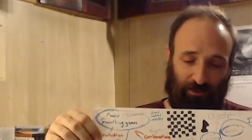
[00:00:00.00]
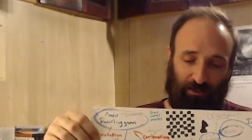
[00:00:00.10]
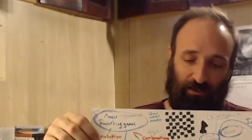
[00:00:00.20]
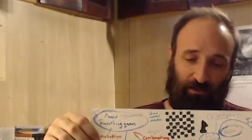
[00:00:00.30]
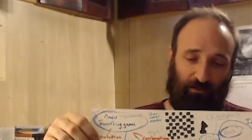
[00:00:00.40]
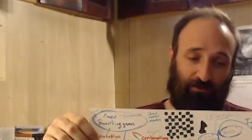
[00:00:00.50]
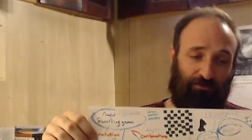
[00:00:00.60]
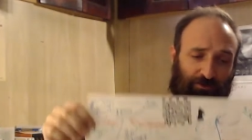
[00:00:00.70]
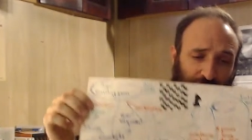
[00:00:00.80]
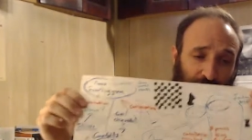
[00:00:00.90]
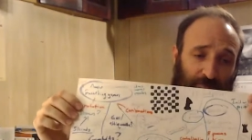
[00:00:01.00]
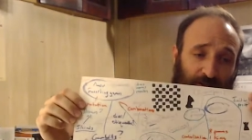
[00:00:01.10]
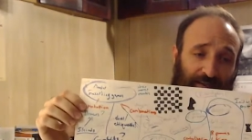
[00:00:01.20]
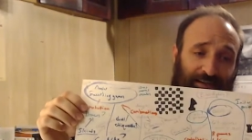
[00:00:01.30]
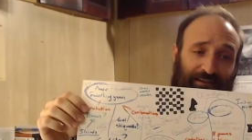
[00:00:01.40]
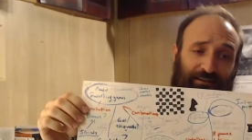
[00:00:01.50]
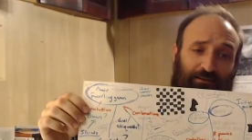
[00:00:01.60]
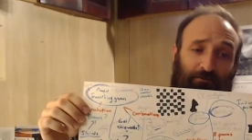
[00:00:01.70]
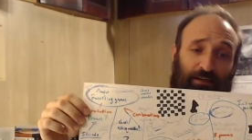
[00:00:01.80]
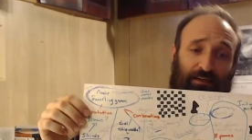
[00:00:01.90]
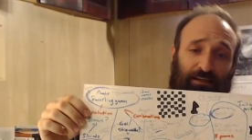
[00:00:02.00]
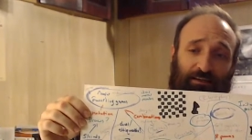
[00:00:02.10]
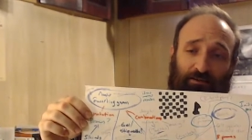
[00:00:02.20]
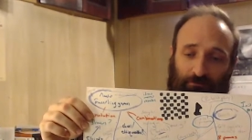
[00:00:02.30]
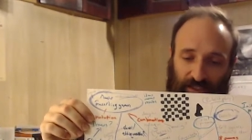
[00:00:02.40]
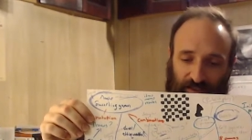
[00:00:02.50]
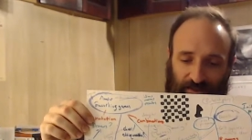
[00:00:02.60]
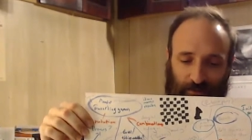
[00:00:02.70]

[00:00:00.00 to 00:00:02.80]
This should be incubating in your mind